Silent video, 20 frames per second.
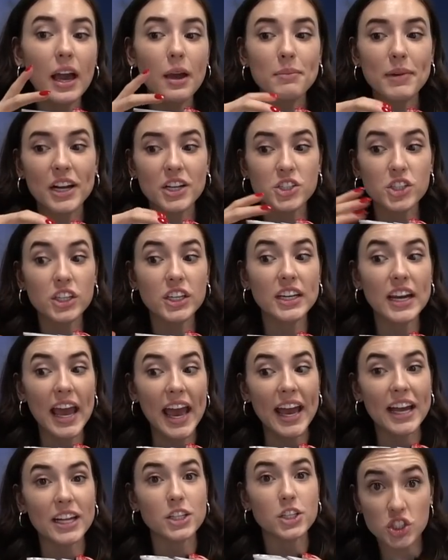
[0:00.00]
I'm actually gonna
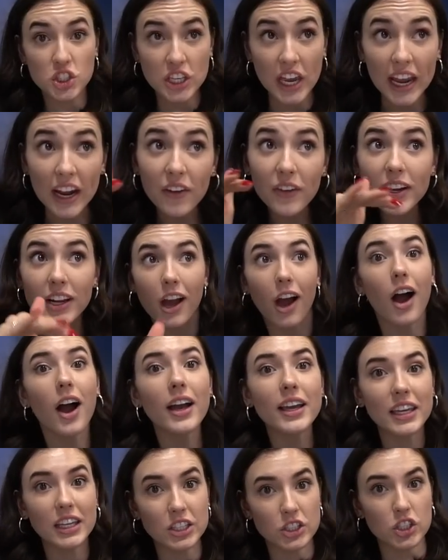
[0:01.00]
add
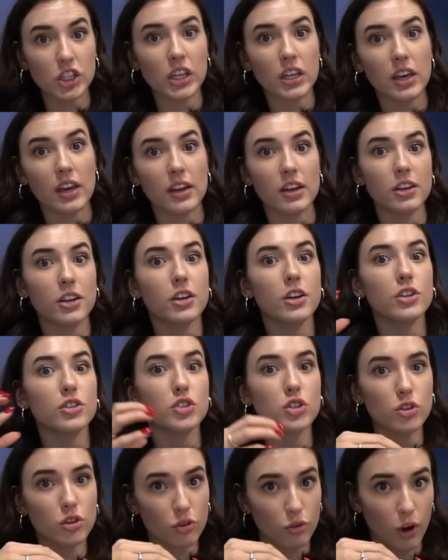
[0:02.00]
teriyaki chicken
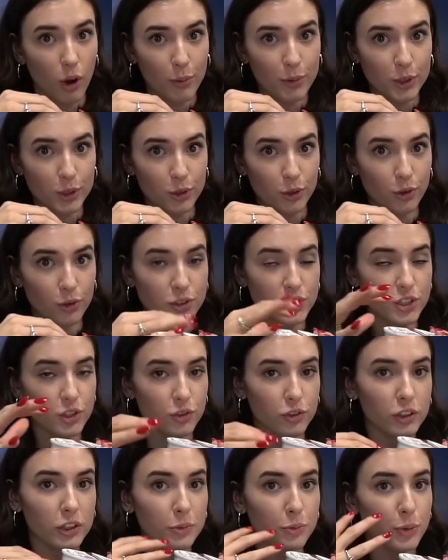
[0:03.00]
to the ramen noodles to
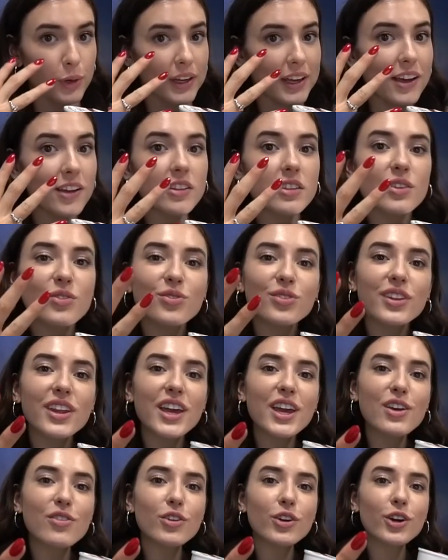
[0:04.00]
really bring out the
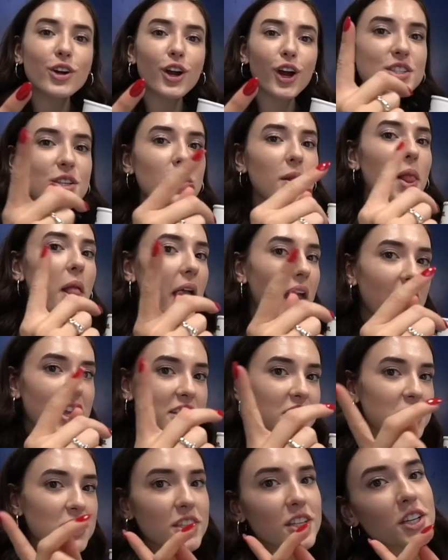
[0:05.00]
flavor. So
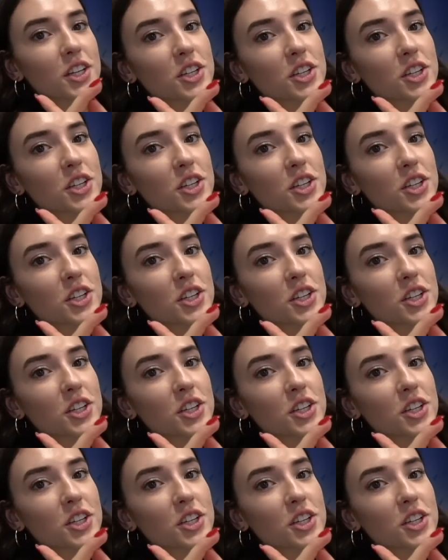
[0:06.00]
let's